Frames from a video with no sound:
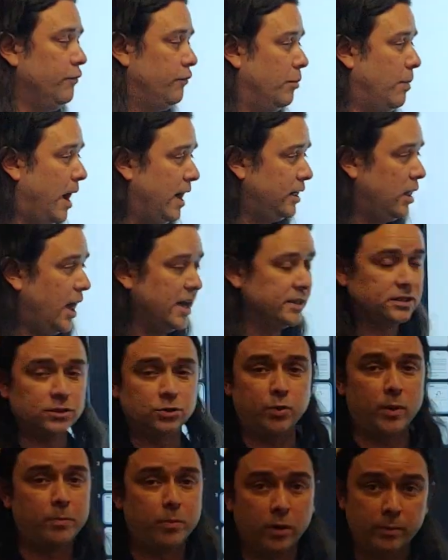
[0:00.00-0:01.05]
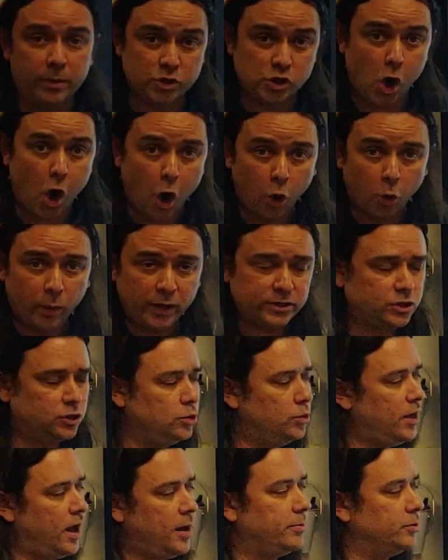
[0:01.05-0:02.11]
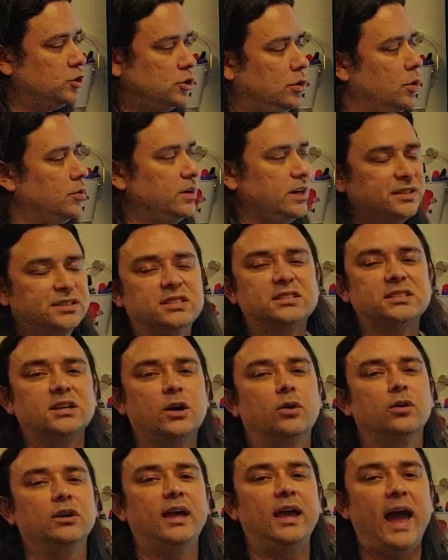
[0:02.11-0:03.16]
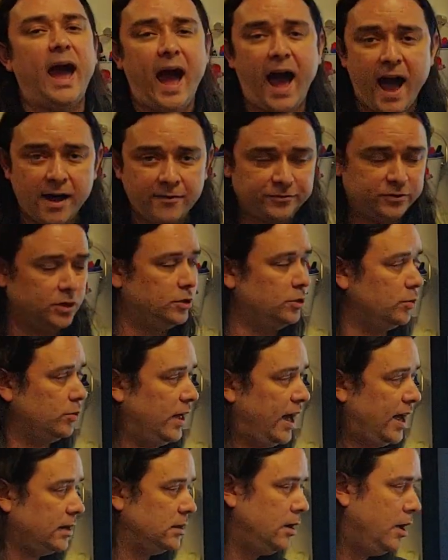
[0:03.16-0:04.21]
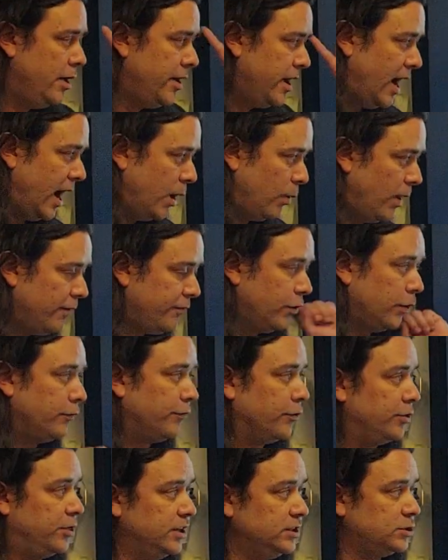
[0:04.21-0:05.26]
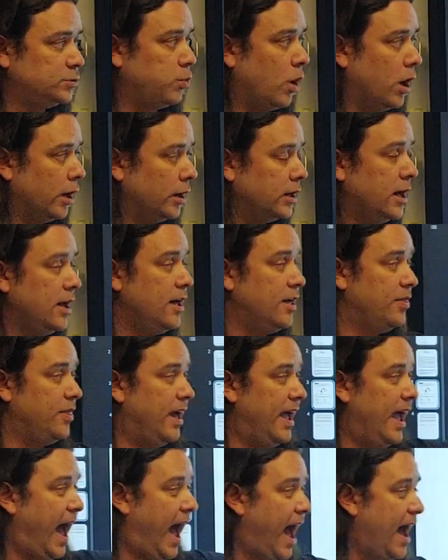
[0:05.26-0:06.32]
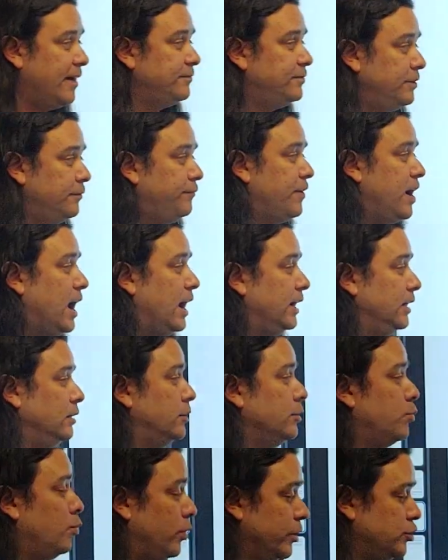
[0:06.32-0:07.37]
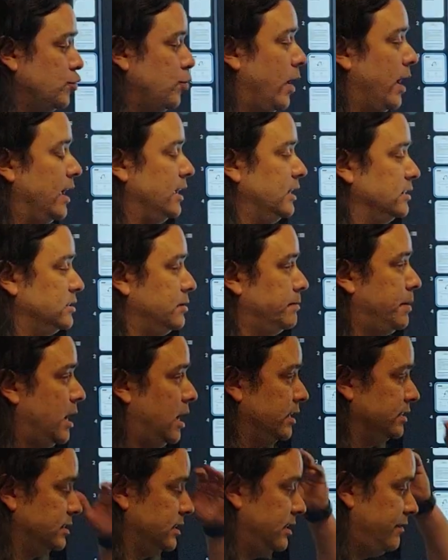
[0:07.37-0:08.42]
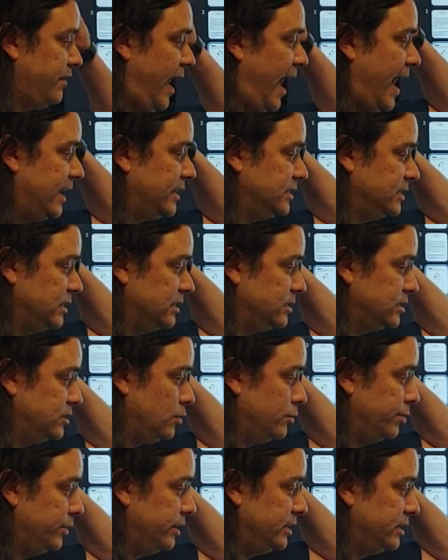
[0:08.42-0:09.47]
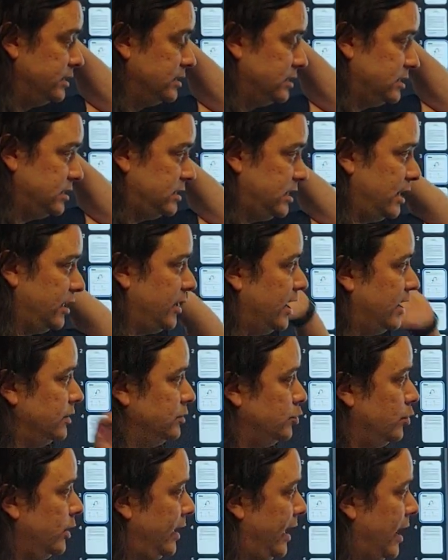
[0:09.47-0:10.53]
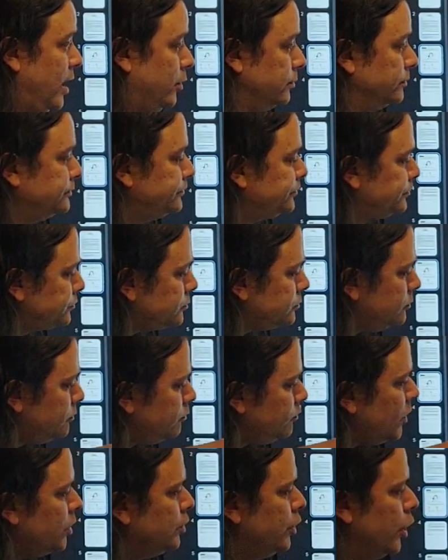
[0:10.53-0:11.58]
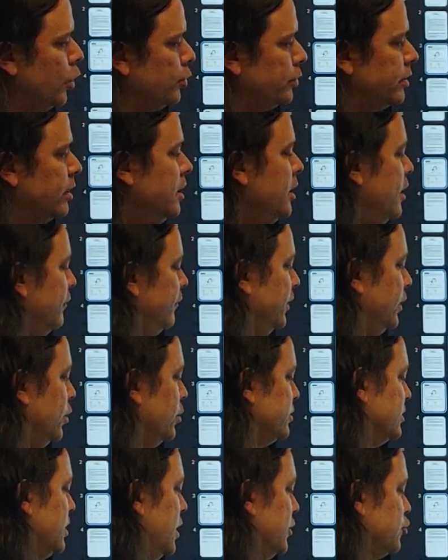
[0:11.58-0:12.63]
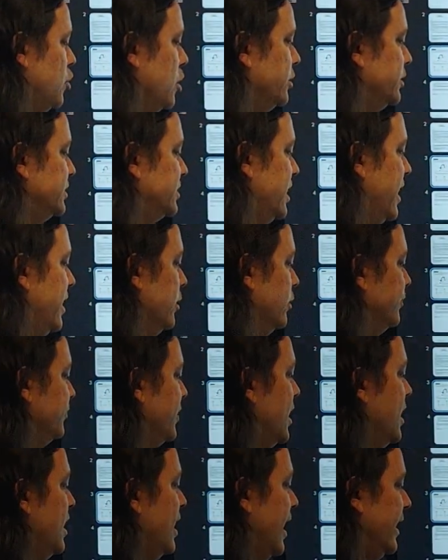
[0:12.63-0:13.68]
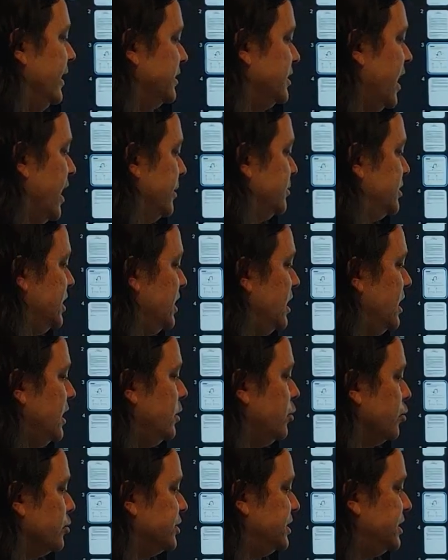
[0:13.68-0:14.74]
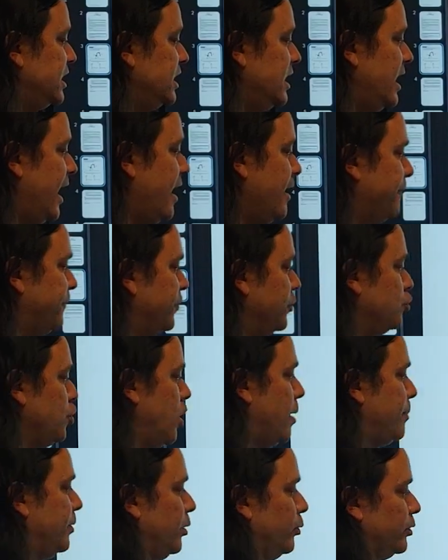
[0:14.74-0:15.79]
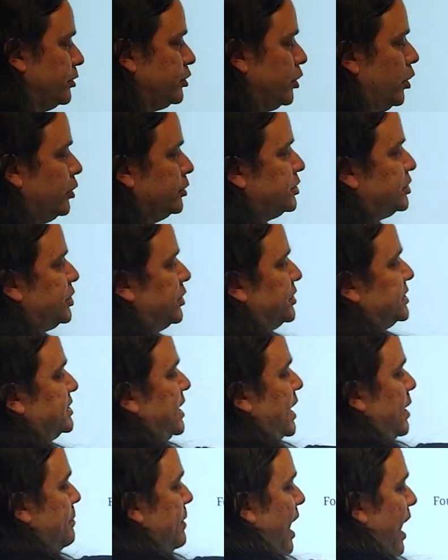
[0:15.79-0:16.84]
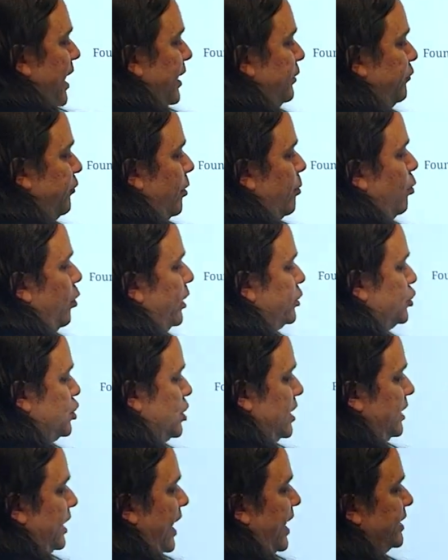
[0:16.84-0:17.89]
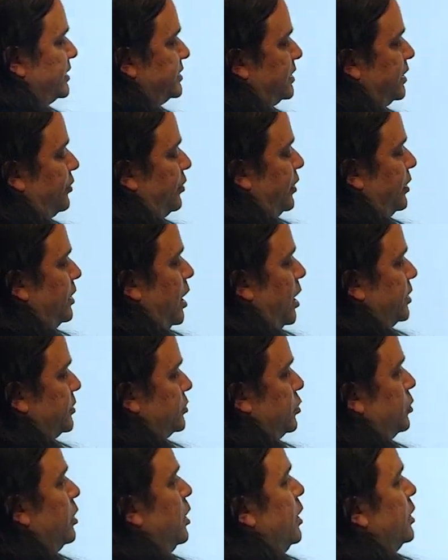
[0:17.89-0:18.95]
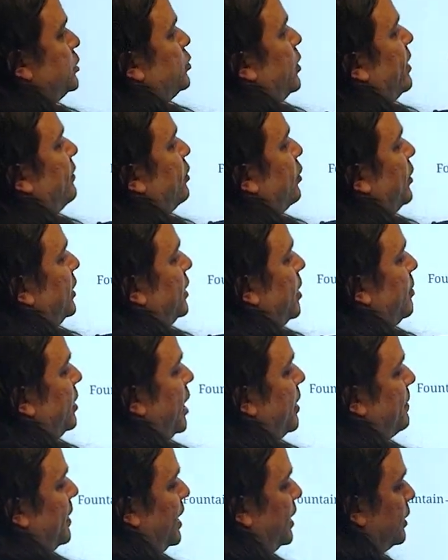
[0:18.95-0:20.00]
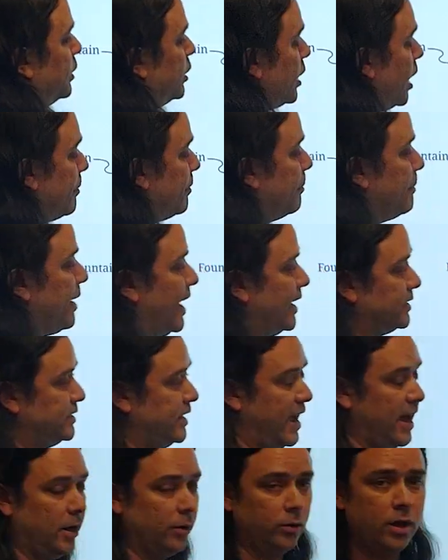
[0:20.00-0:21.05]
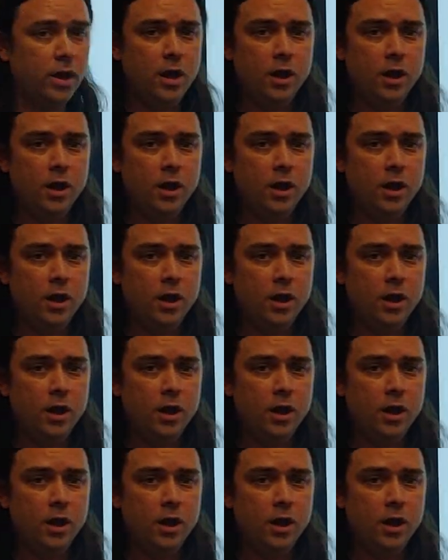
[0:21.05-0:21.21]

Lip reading: For my classes, we pretty much always do that, but you don't necessarily have to do that. However, for this one, they have defined which way is the positive axis, so please take that into account. Note, figure is not drawn to scale. At time t equals tf, the droplet returns to the same height from which it exited the nozzle. So we have the thing coming up and coming back down.